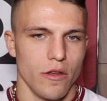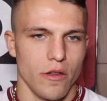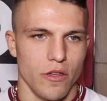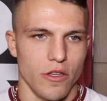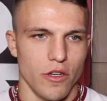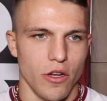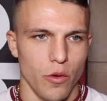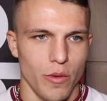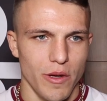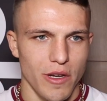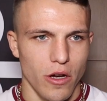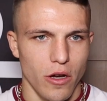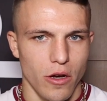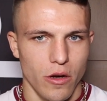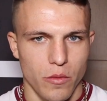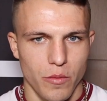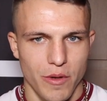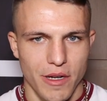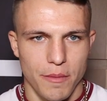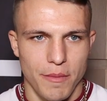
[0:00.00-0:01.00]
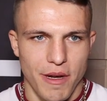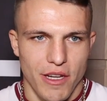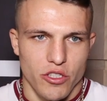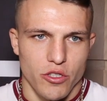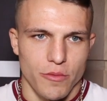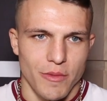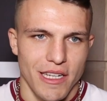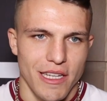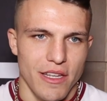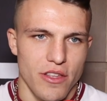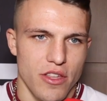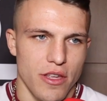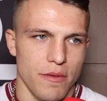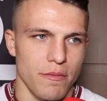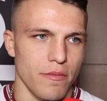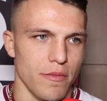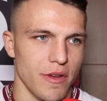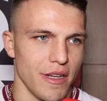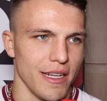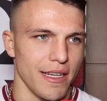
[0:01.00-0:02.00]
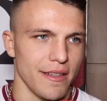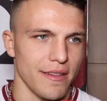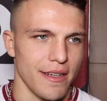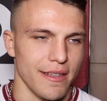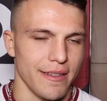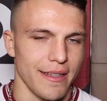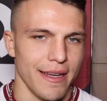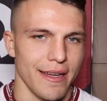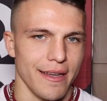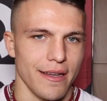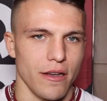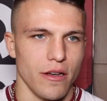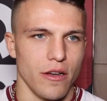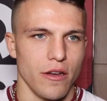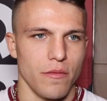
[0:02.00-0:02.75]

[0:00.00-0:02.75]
We're the Matchroom Elite Gym at the end of the day.